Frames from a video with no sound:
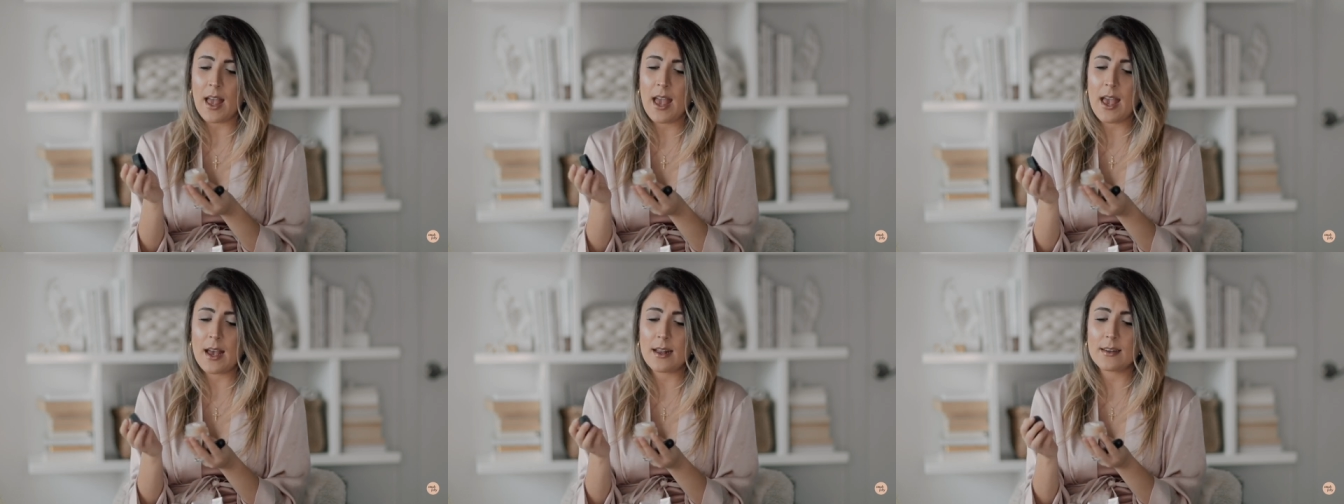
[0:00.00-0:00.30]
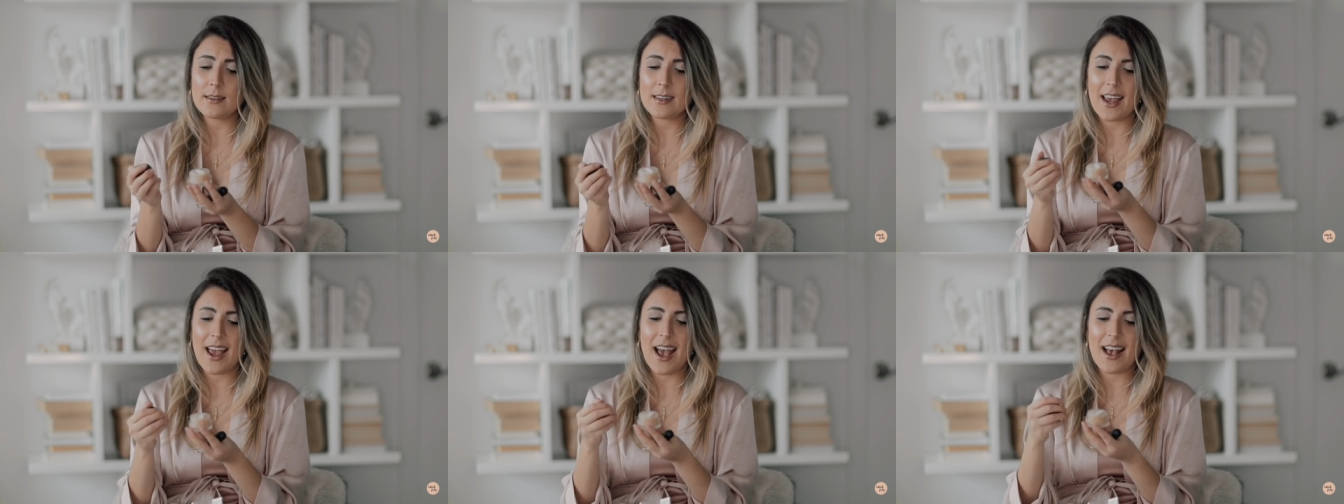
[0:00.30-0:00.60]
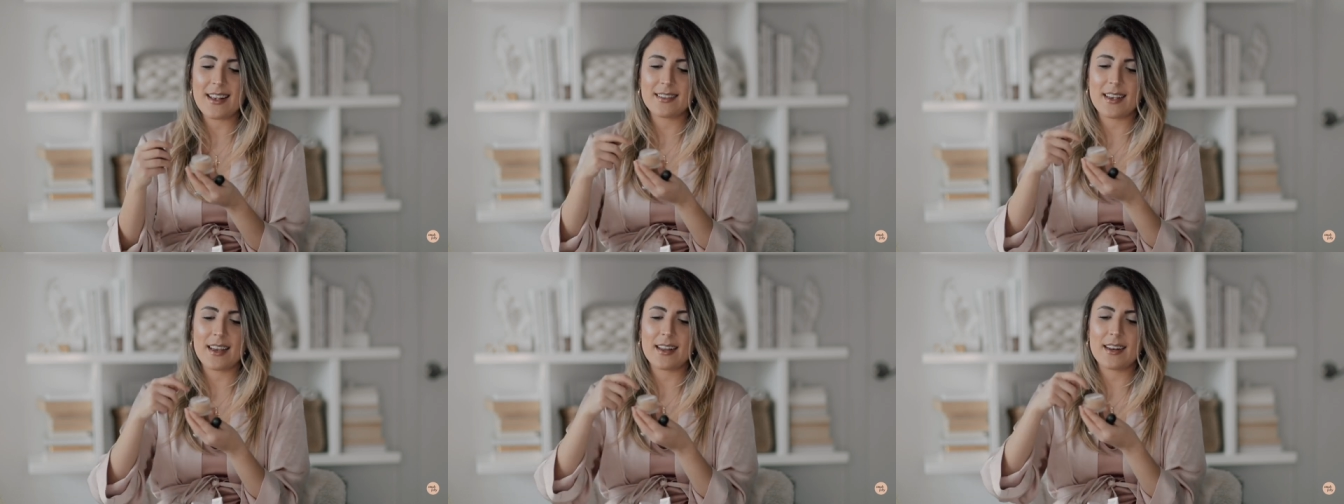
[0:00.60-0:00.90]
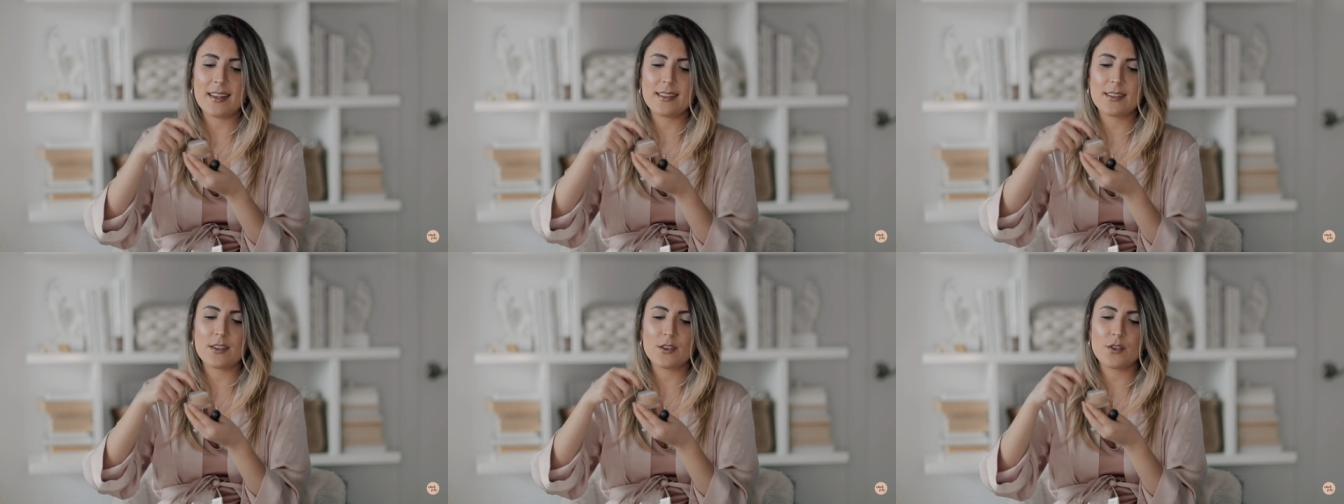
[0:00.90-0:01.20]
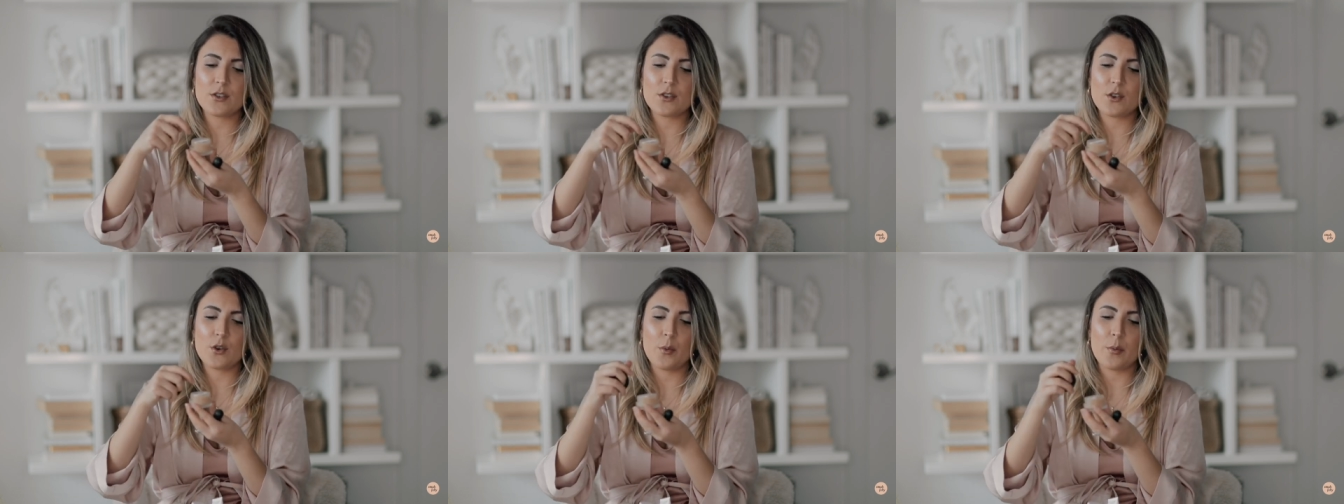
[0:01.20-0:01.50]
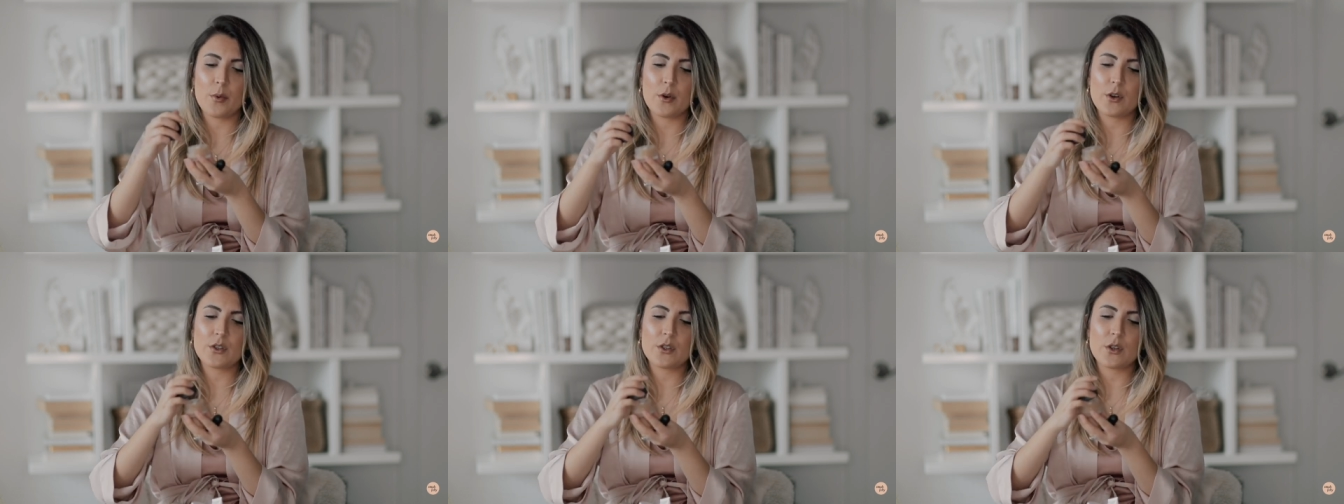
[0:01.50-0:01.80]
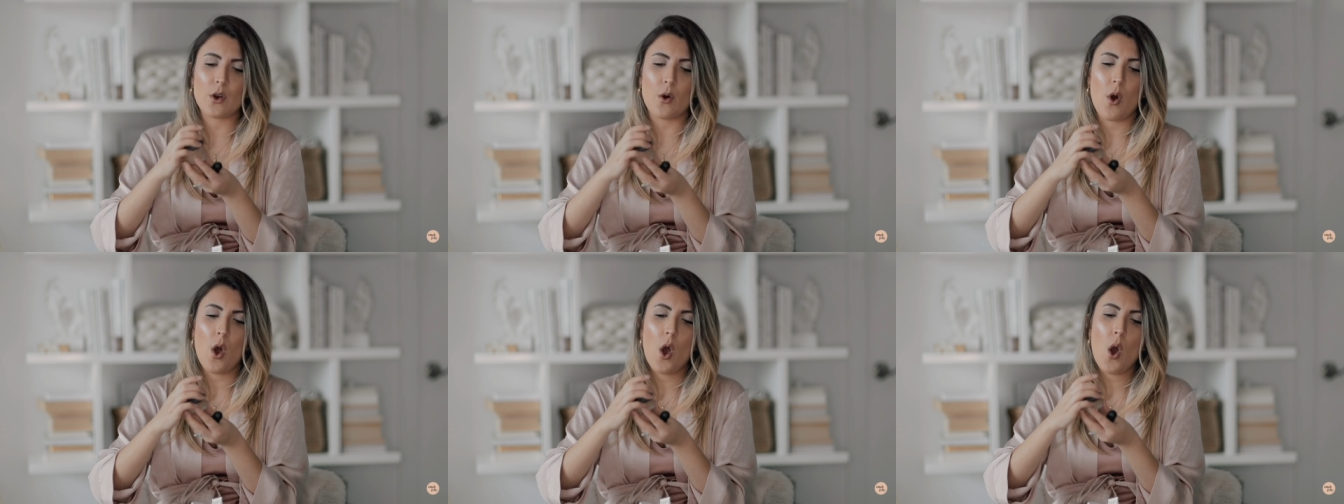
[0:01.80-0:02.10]
and it has like a nice little scooper
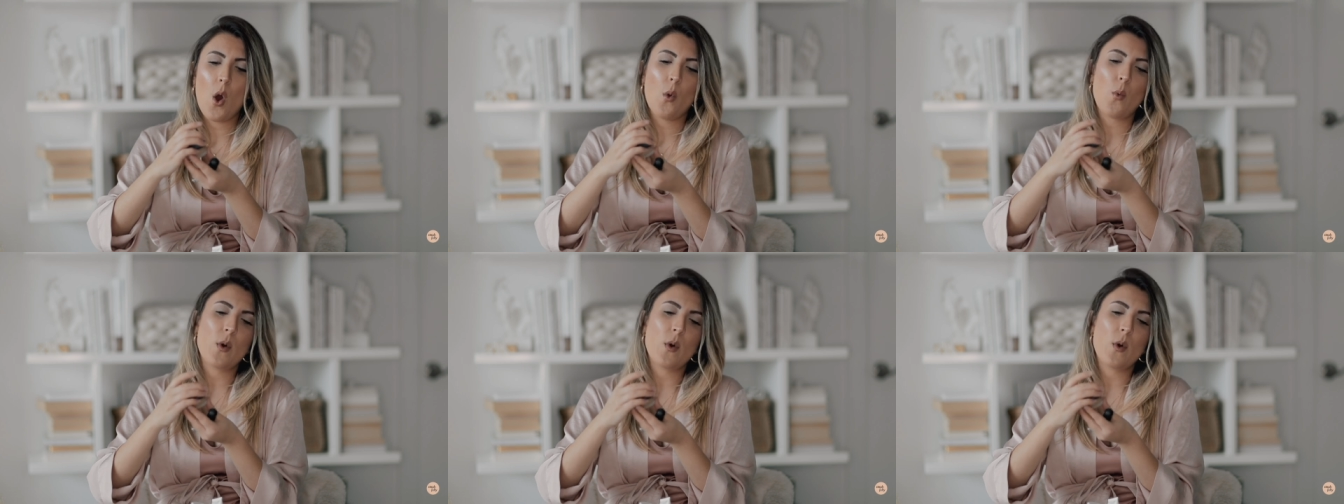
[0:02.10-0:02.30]
so